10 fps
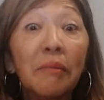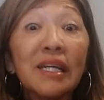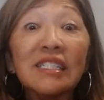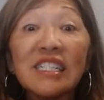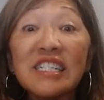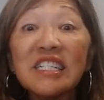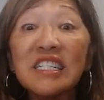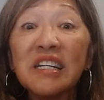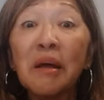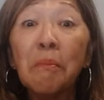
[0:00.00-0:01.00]
Because this
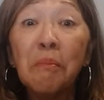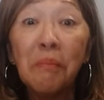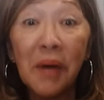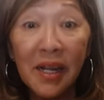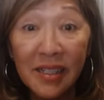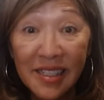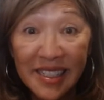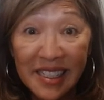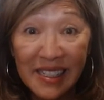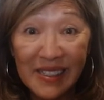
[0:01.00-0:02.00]
is an
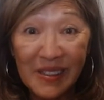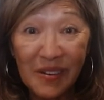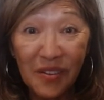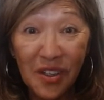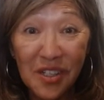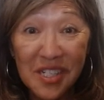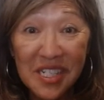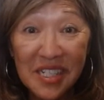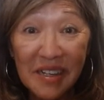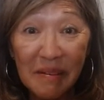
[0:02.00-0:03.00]
abundant
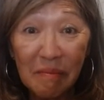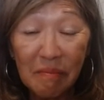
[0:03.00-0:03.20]
universe.